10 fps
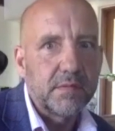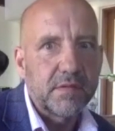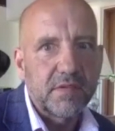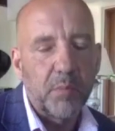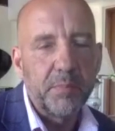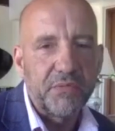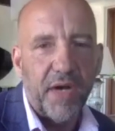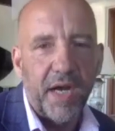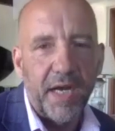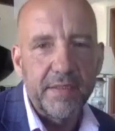
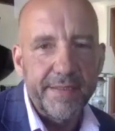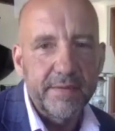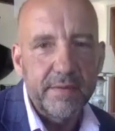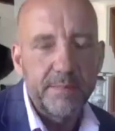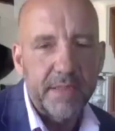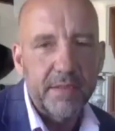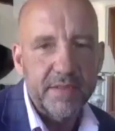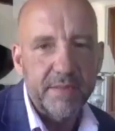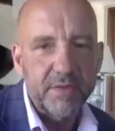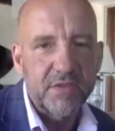zombified a little because
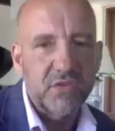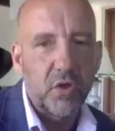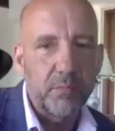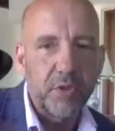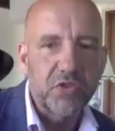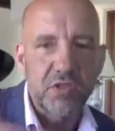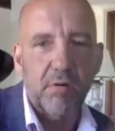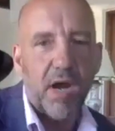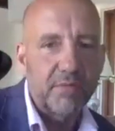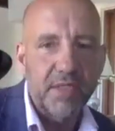there was so much
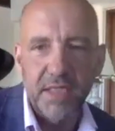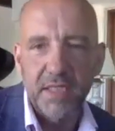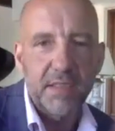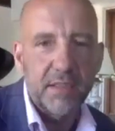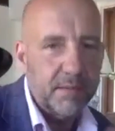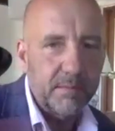traveling